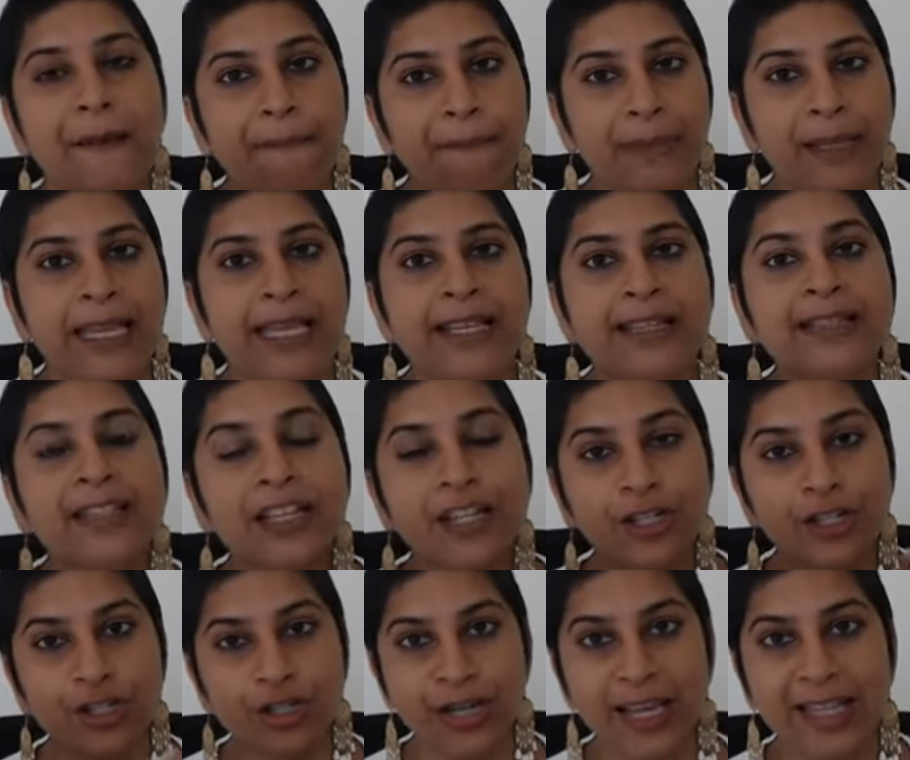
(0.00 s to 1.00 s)
please
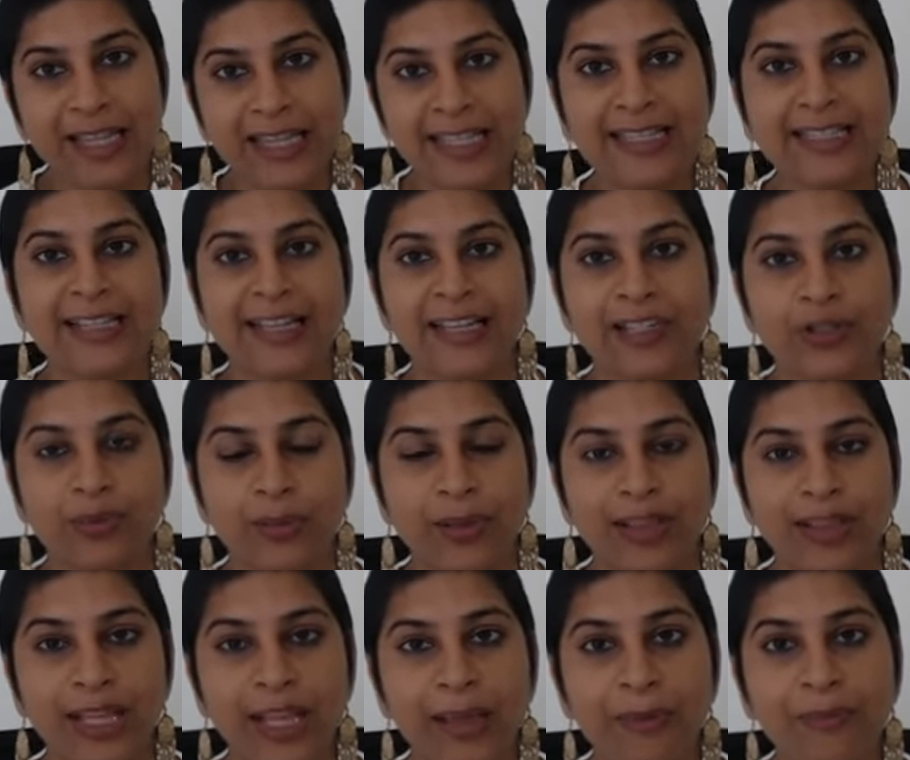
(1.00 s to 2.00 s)
share these links
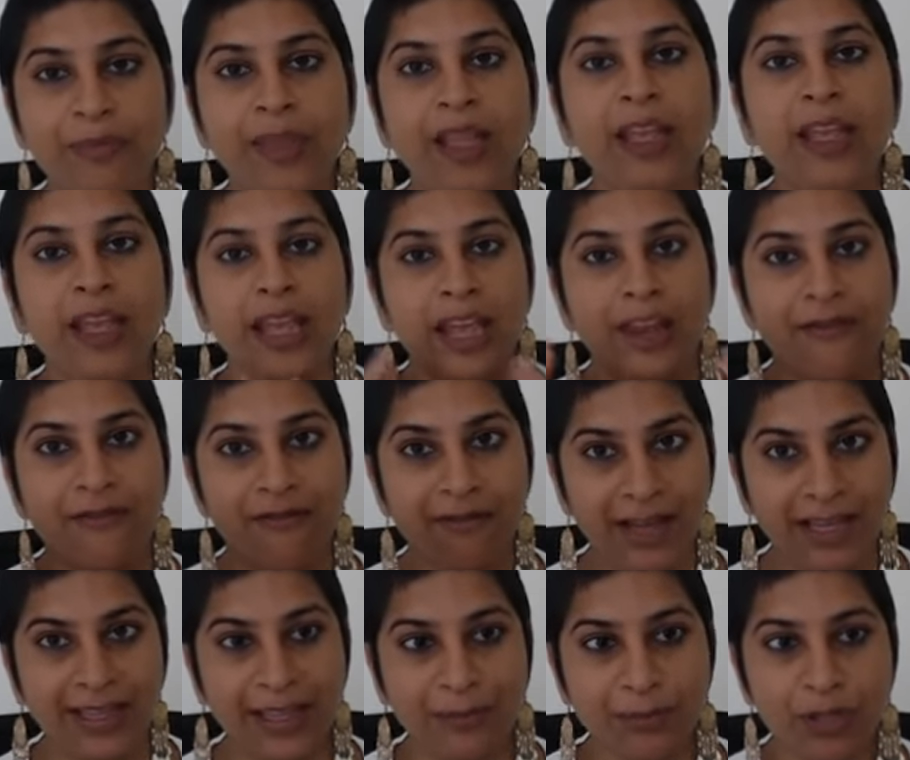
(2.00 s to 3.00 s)
with them,
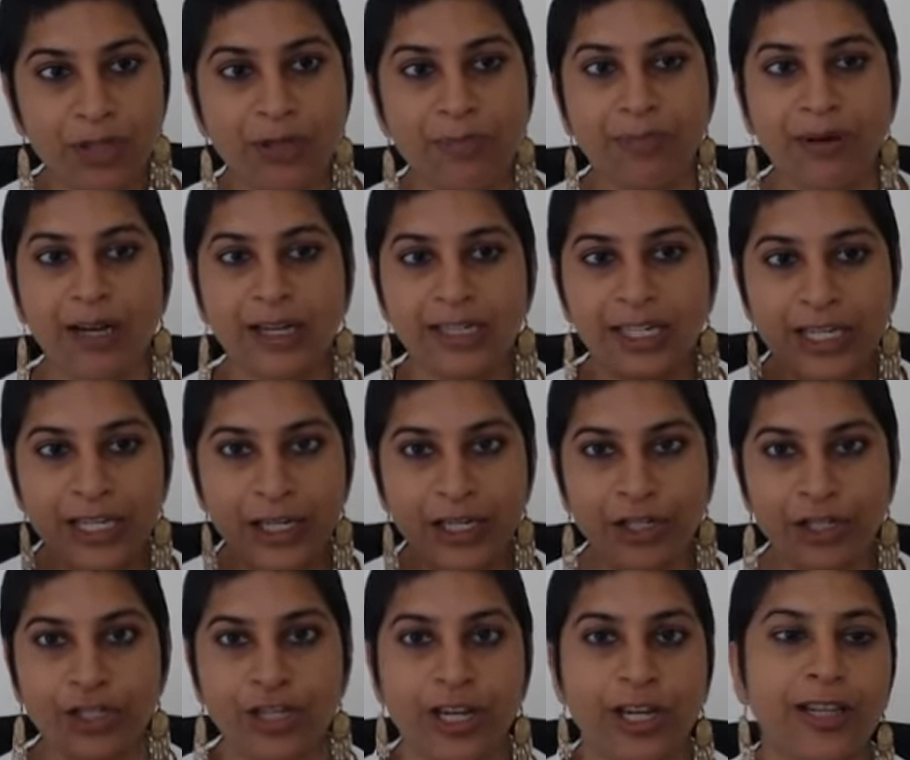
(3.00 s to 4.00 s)
invite them to the party,
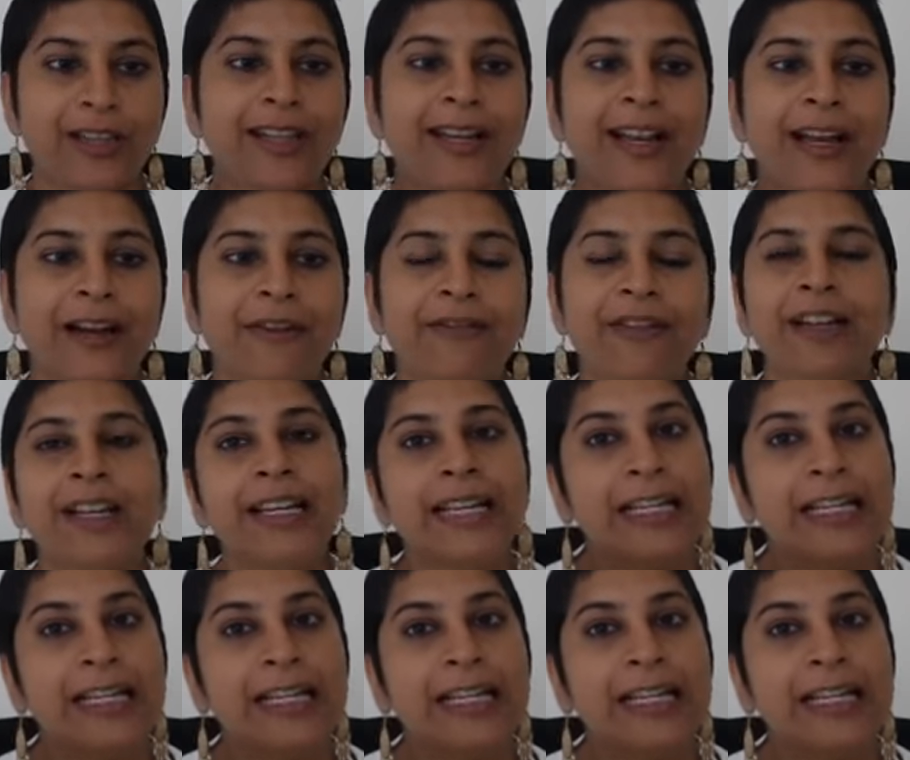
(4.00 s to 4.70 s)
share the love.